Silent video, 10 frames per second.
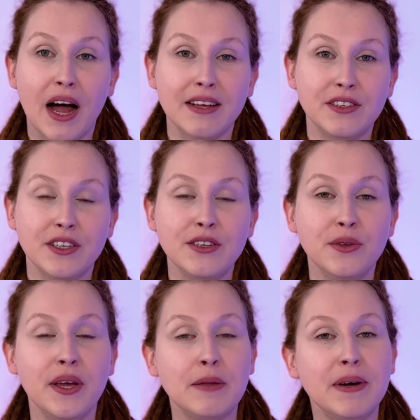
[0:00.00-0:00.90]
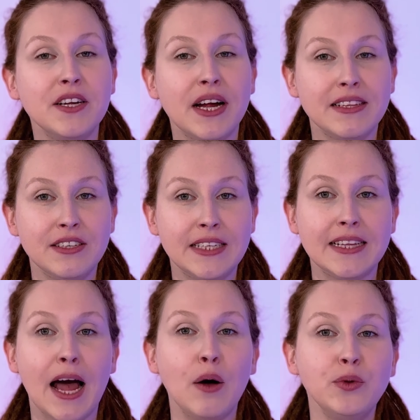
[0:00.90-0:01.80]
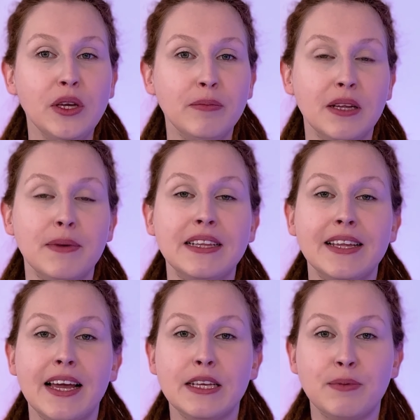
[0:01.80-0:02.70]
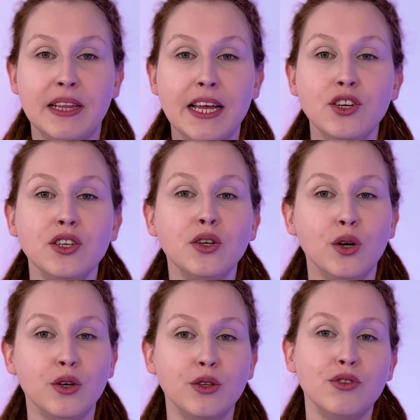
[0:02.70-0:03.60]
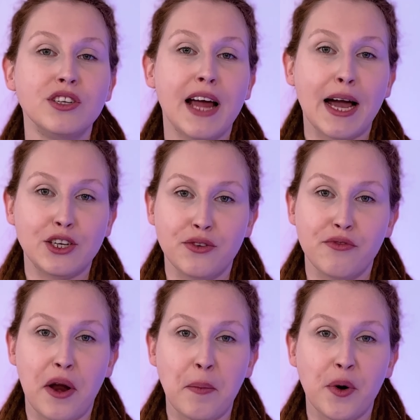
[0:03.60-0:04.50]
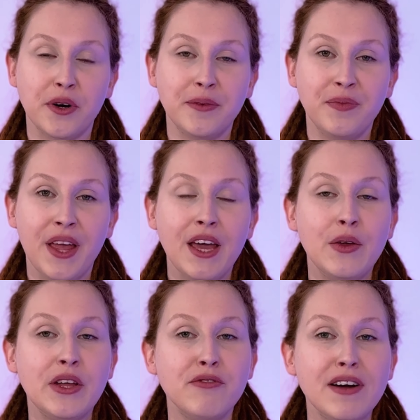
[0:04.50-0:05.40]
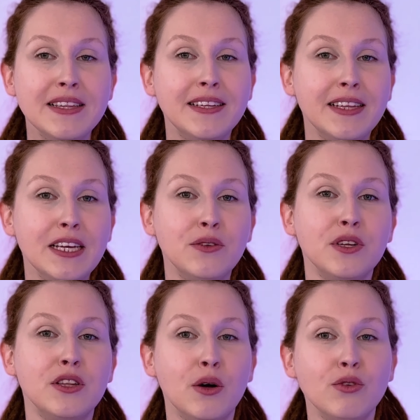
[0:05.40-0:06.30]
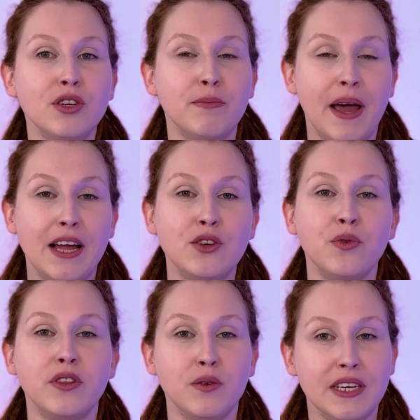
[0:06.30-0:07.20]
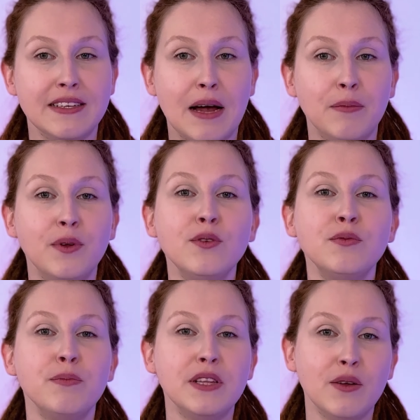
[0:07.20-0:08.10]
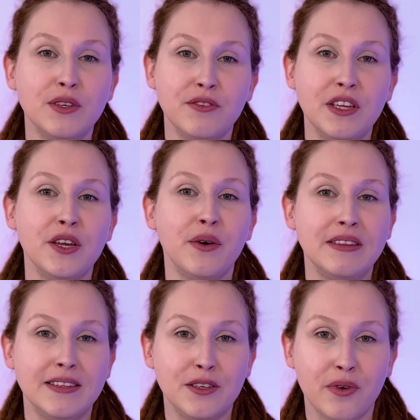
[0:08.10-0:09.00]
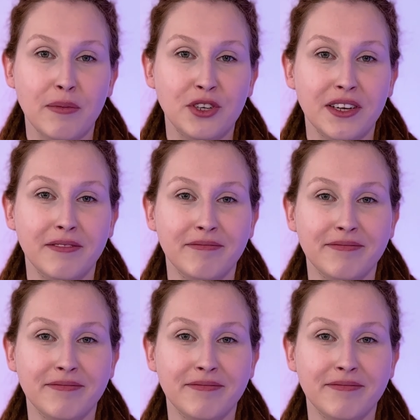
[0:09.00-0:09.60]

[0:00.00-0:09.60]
answers so you can better understand how to implement the explanation, conclusion, action framework. You can find the link to the Notion page with those examples below this video in the description.